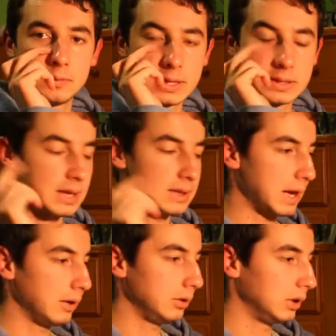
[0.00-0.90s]

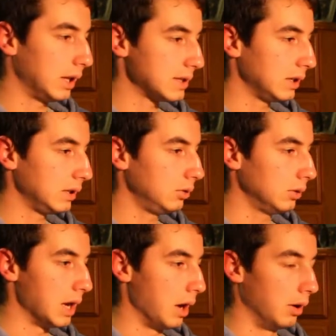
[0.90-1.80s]
you do
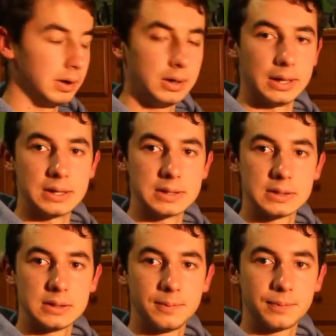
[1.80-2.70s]
it now. I
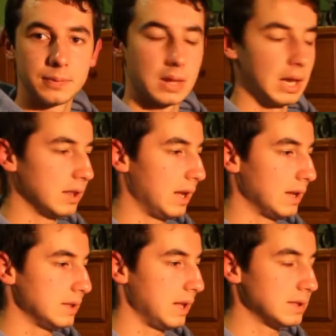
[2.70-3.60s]
guess
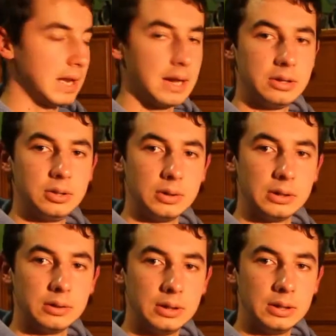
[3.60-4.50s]
that's how you do it.
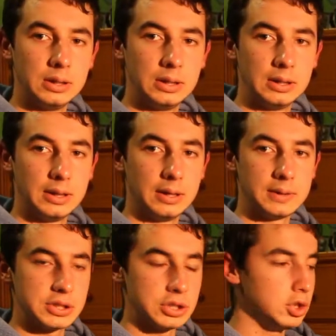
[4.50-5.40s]
There
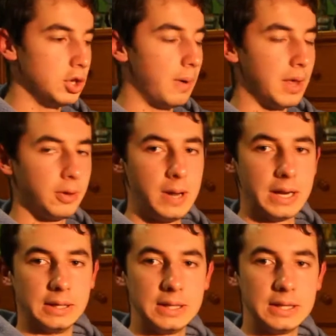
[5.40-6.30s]
is no other
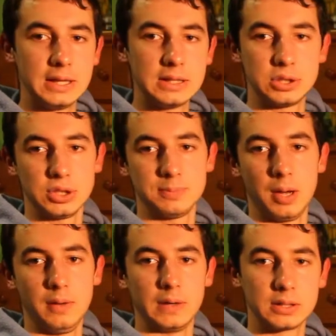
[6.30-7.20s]
way. It's just
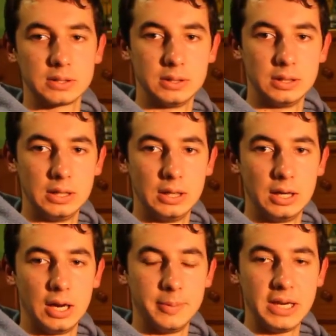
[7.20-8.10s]
perfect.
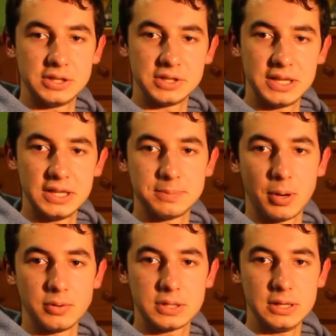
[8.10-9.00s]
I mean, do you see this
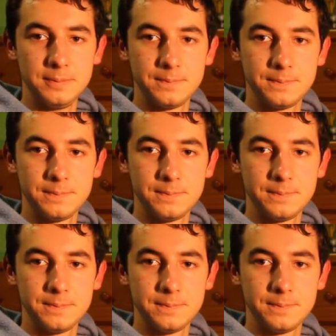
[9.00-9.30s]
poster?